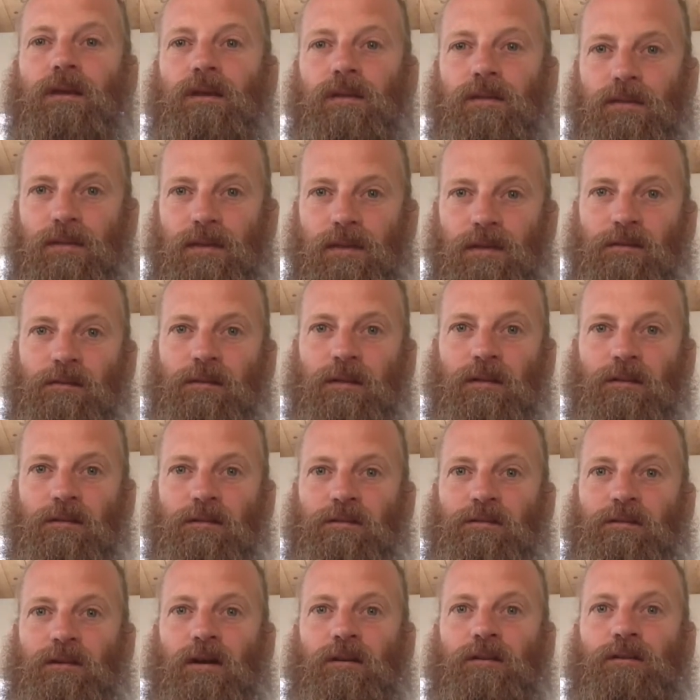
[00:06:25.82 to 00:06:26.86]
these things
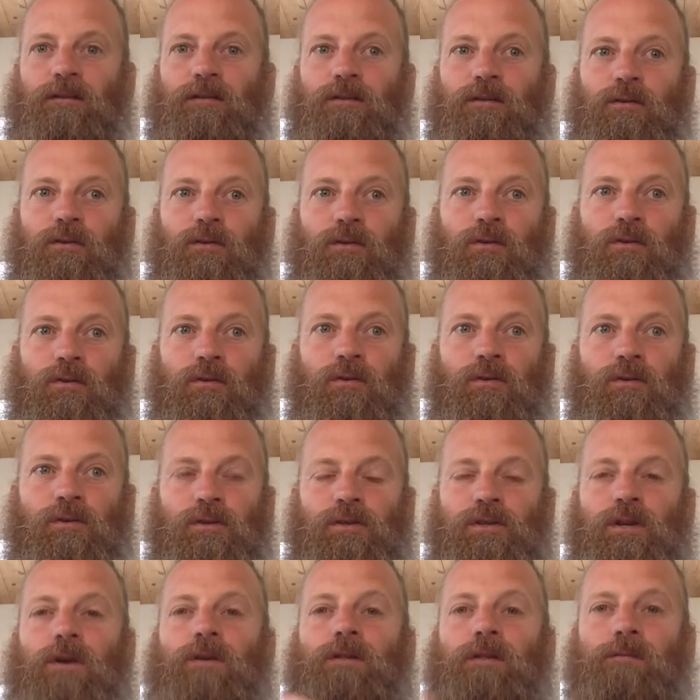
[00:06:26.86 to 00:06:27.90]
start to
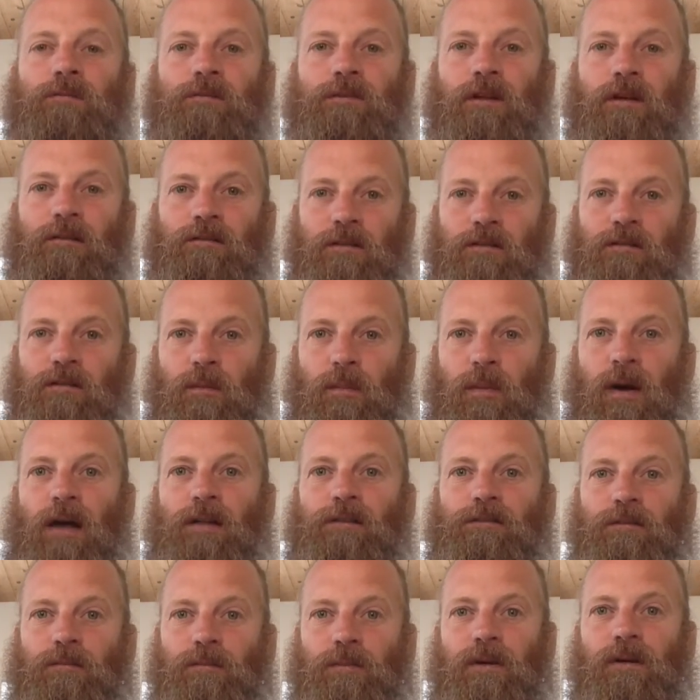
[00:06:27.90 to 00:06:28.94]
show themselves as a
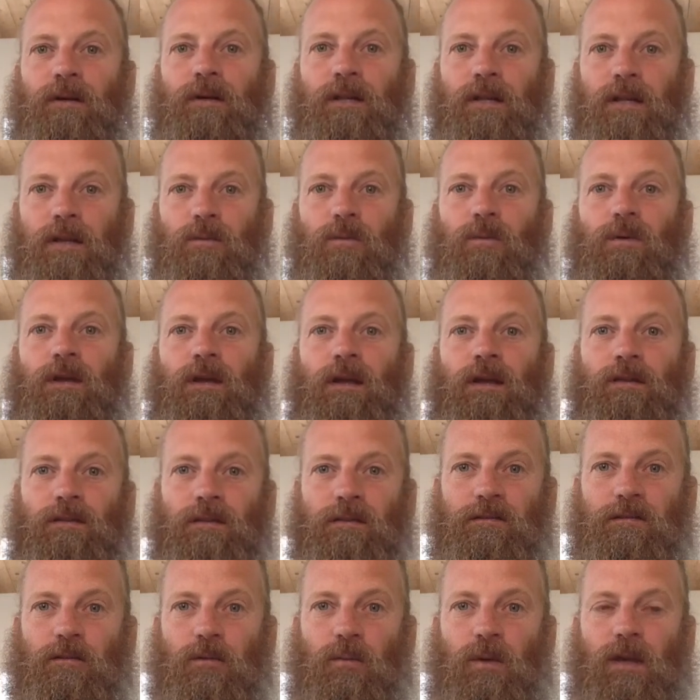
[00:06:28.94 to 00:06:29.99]
possibility in
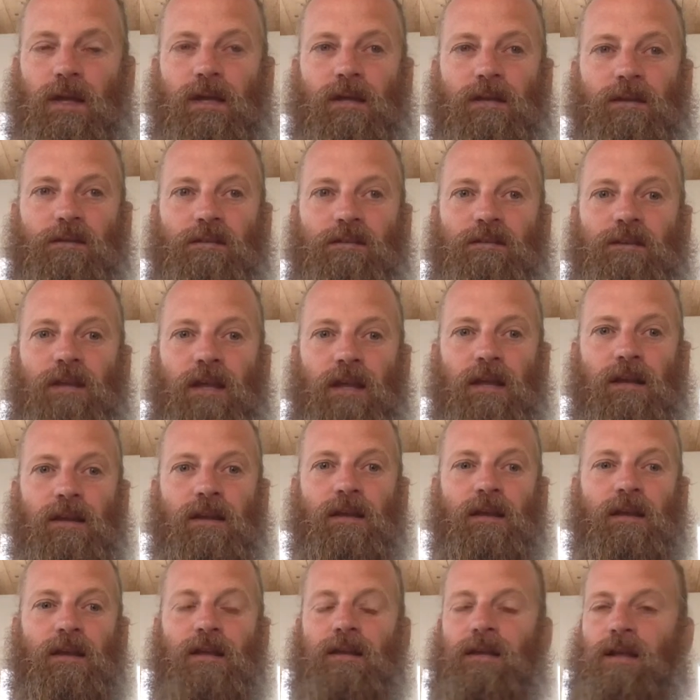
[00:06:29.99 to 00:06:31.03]
this awakened state.
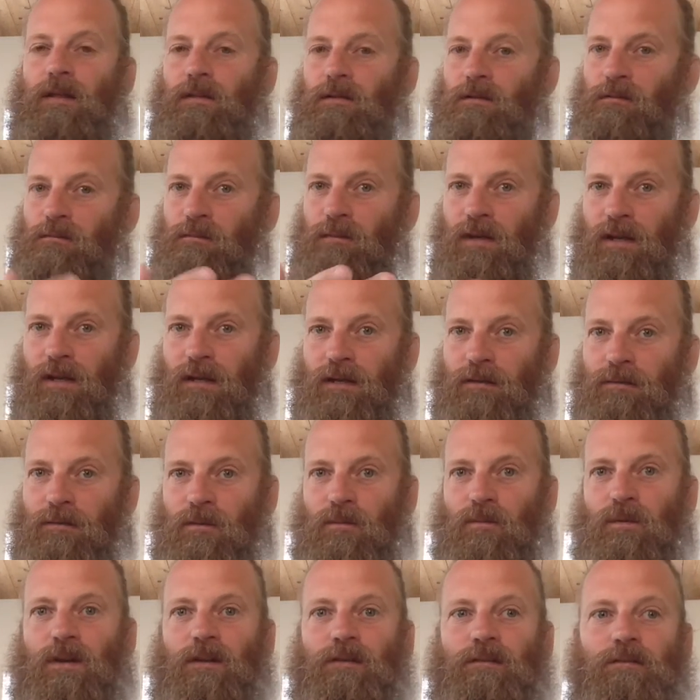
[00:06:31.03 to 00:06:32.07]
Now, there's many
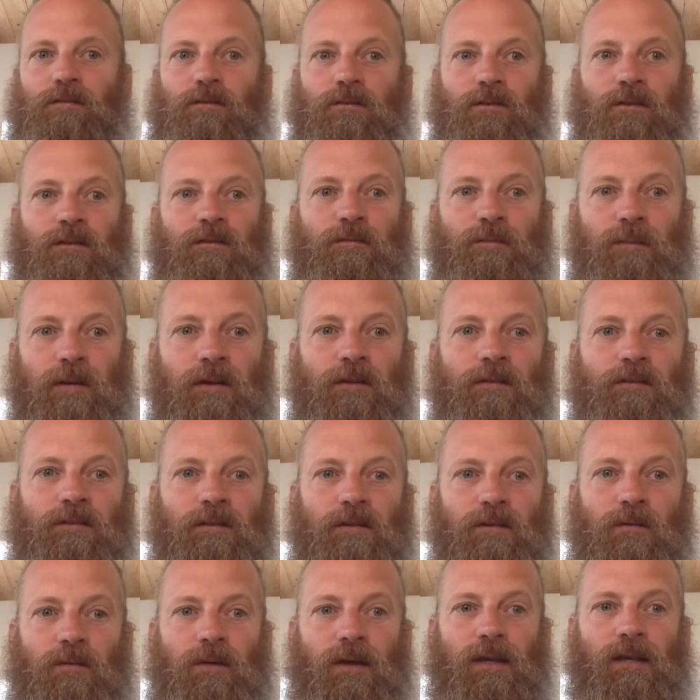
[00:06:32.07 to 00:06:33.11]
different ways to experience an
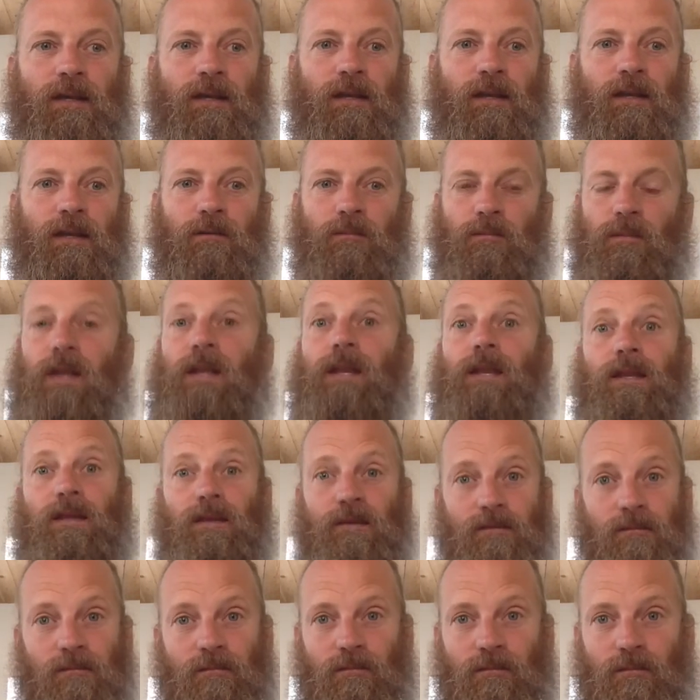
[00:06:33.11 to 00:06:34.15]
awakening, many,
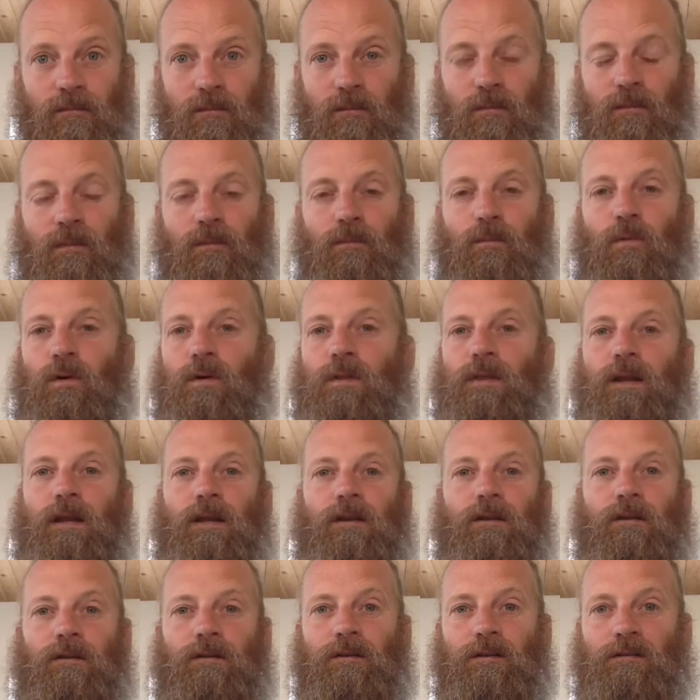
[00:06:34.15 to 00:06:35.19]
more than I
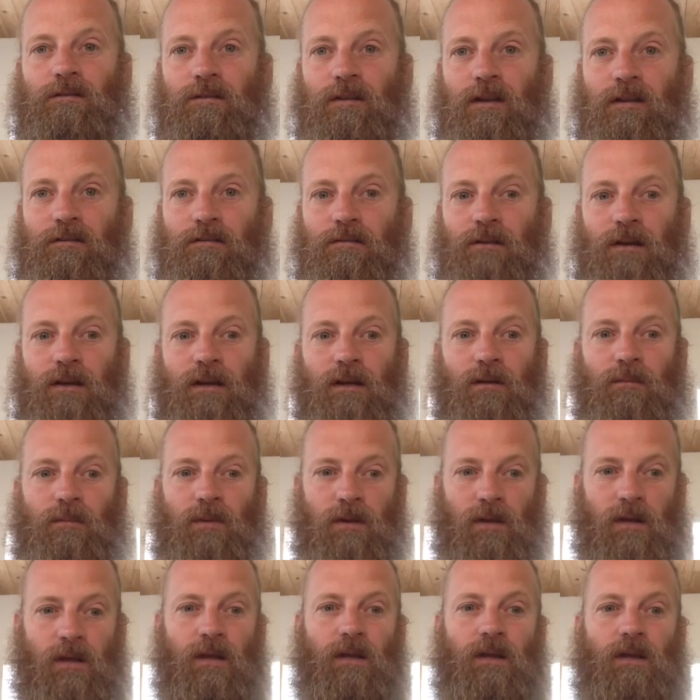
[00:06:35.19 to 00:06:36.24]
could discuss right here,
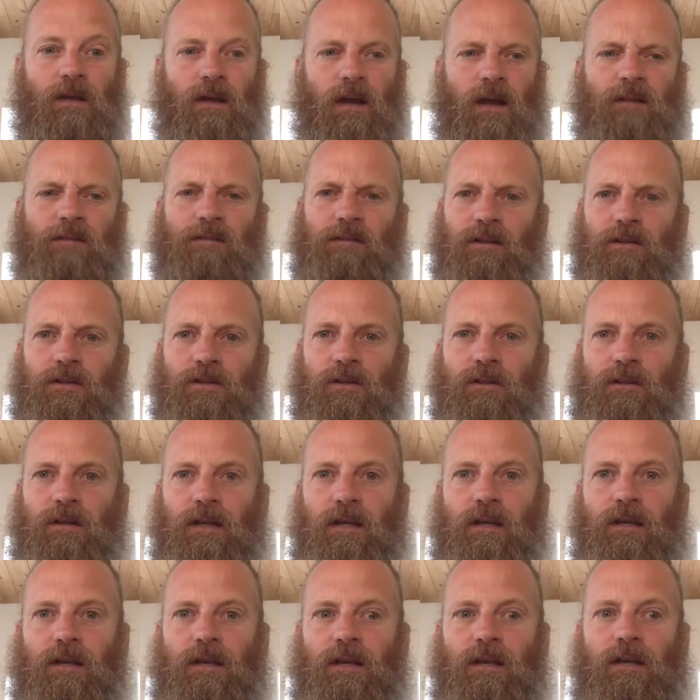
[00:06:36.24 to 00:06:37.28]
but
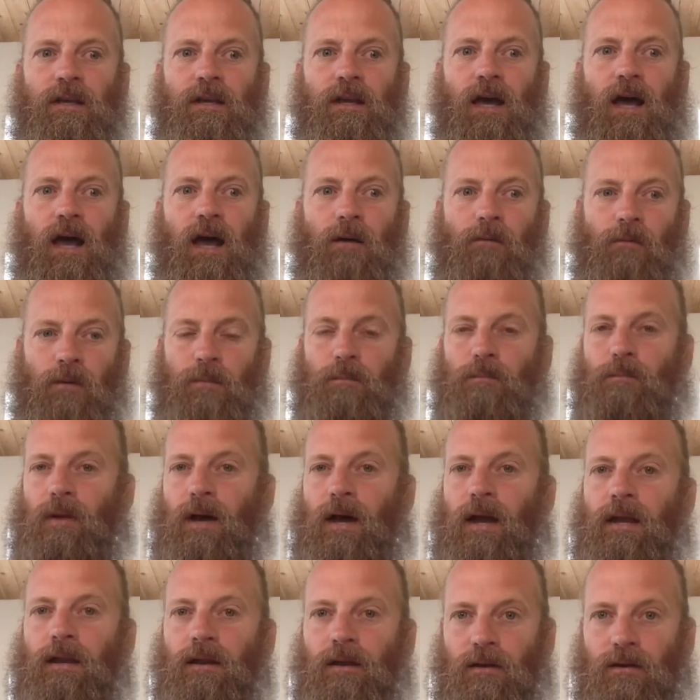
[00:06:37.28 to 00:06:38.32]
essentially what
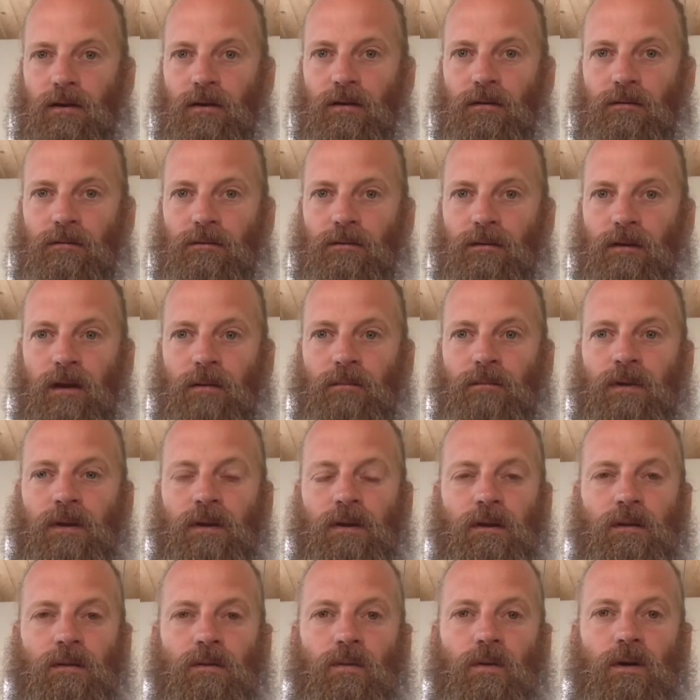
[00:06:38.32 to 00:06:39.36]
mine occurred from
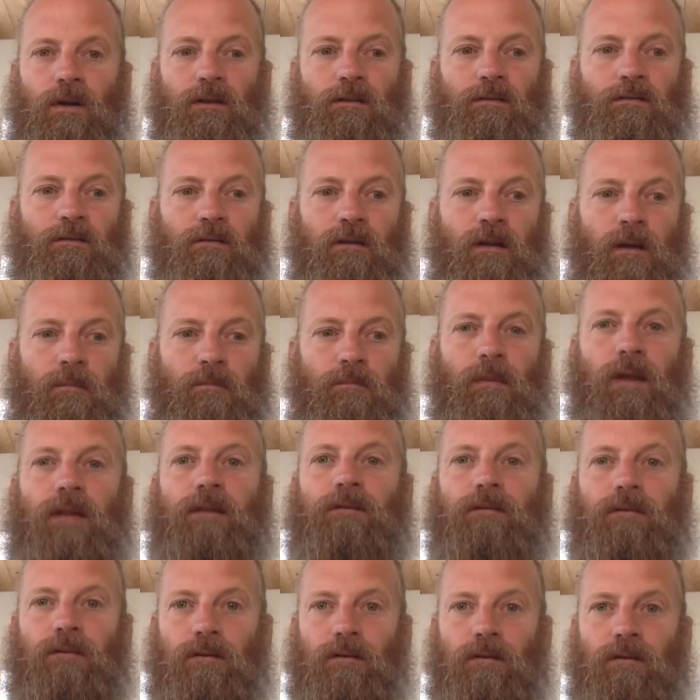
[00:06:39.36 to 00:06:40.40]
was a
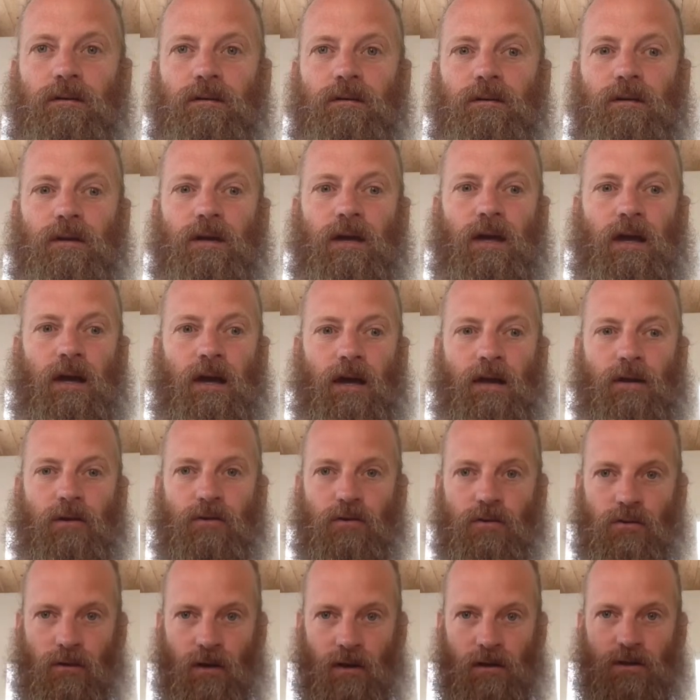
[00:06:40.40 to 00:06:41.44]
mental
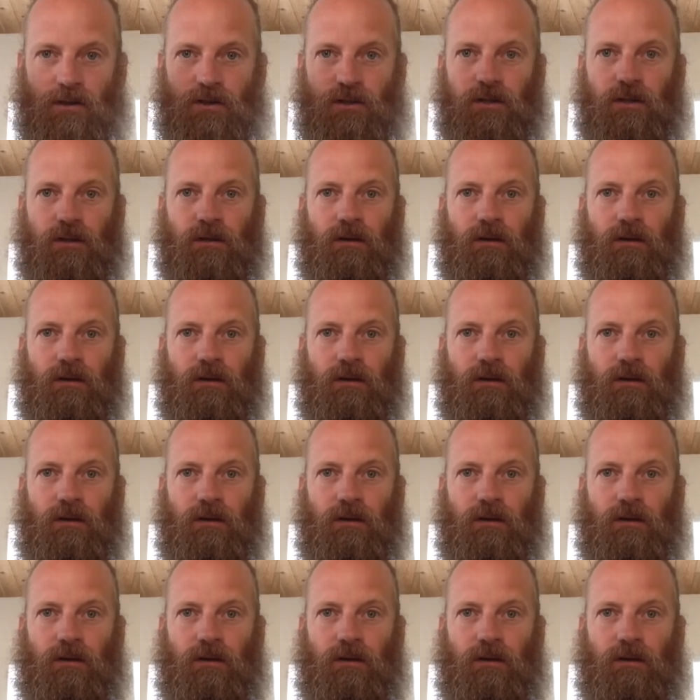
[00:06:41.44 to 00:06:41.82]
crunch.